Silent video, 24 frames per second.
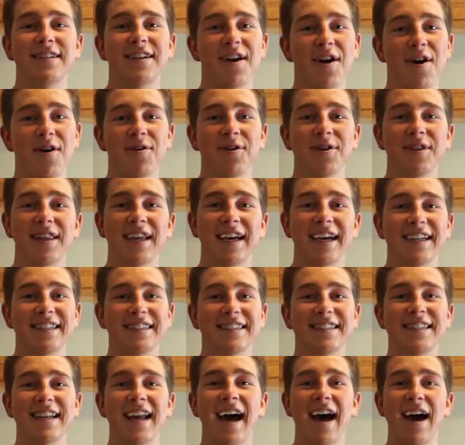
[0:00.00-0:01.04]
No,
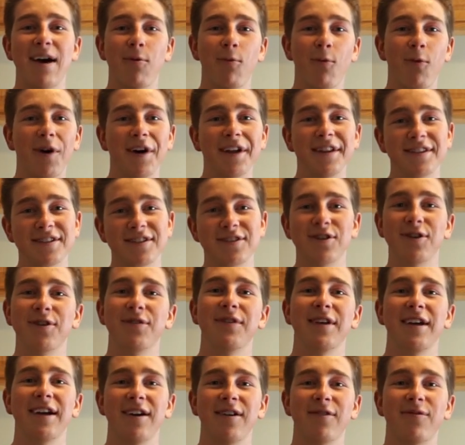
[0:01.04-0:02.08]
that's not one
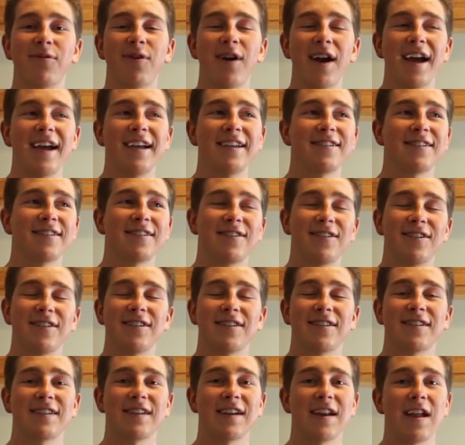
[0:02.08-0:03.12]
serving of rice.
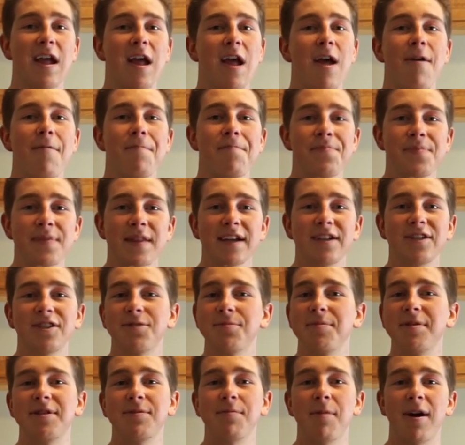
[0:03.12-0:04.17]
Just
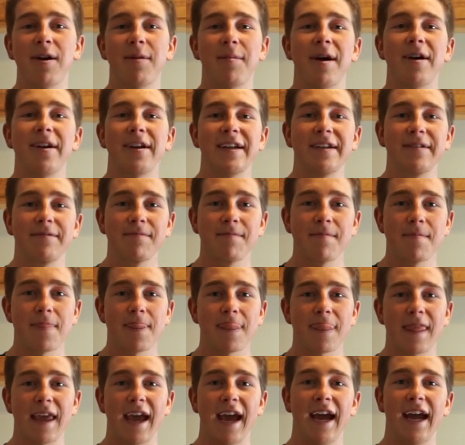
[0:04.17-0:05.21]
be smart about it
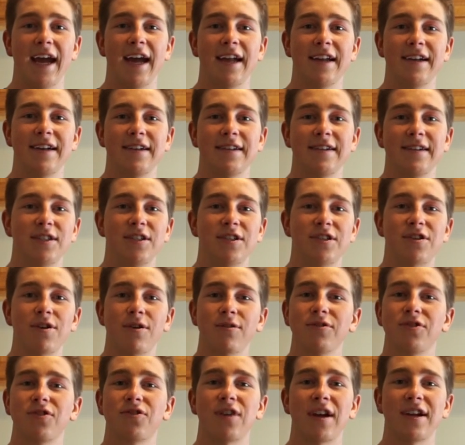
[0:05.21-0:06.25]
and
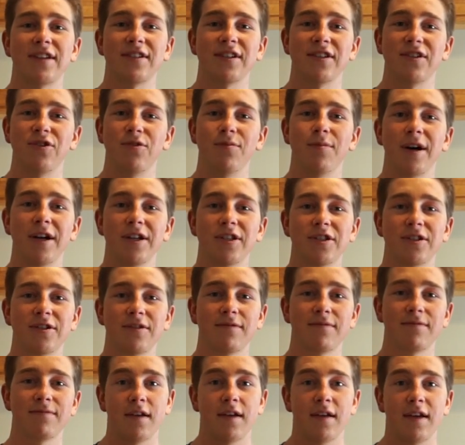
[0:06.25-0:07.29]
don't stress it too much.
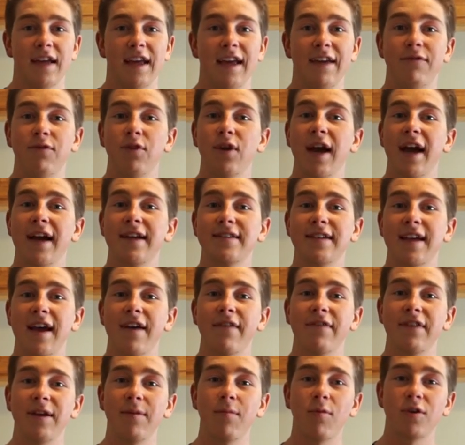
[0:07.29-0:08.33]
If you guys
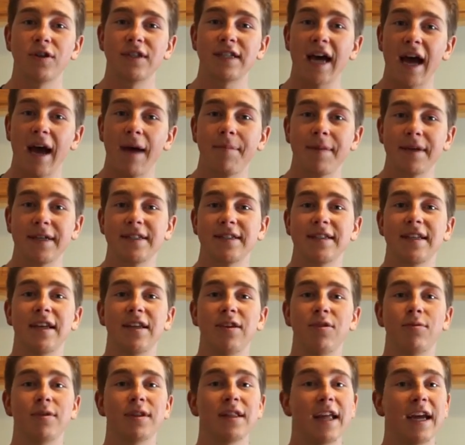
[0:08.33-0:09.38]
have any more topics that
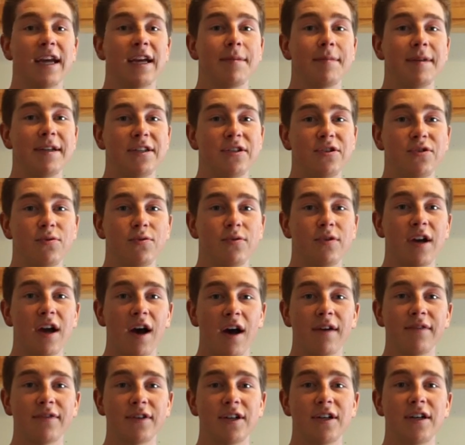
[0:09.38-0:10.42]
you would like me to
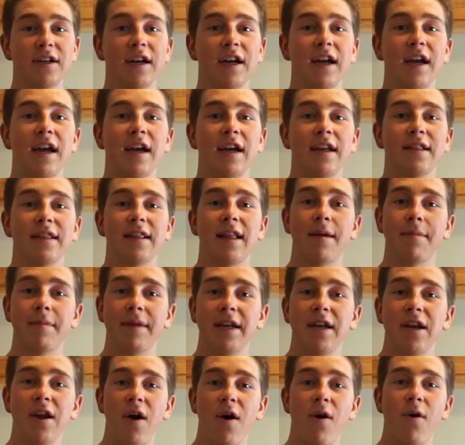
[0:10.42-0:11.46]
cover, let
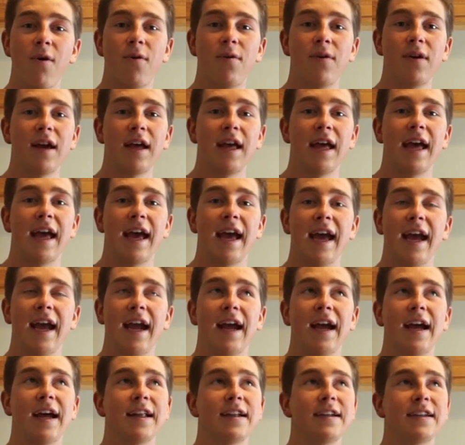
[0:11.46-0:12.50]
me know.
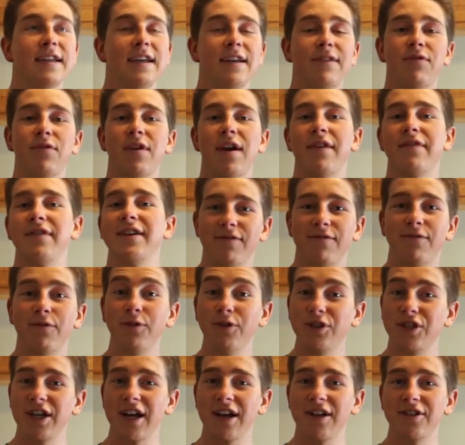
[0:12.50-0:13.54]
And if you have any
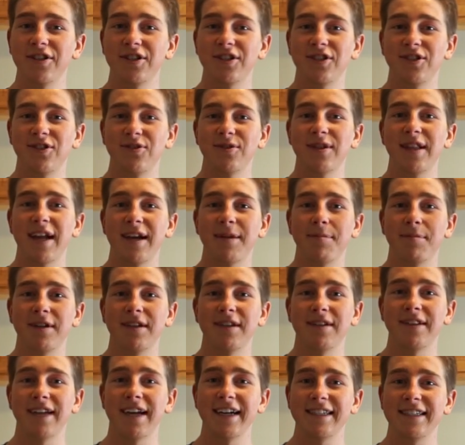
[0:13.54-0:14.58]
food challenges you would
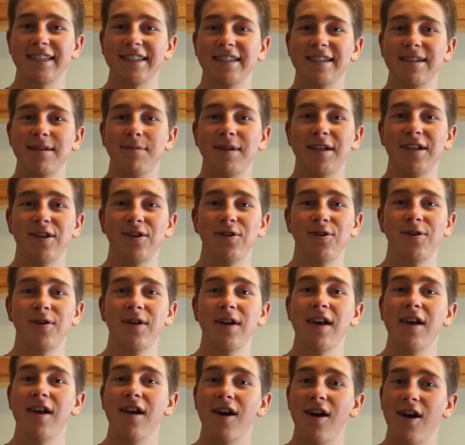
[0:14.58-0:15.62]
like to see me do,
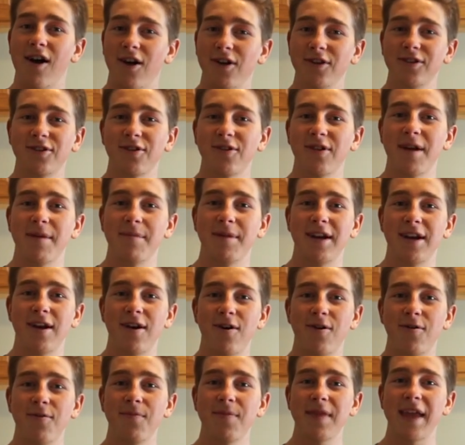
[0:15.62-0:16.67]
also let me
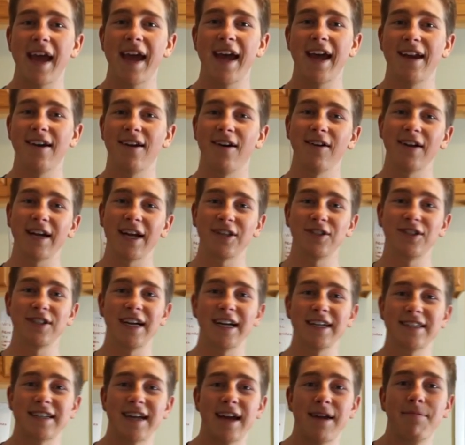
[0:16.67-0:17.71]
know, and I'll catch you
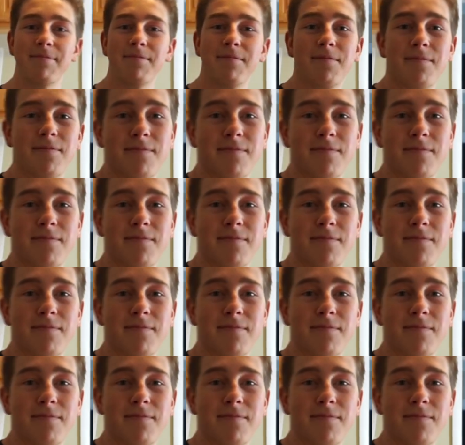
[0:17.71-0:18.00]
next time.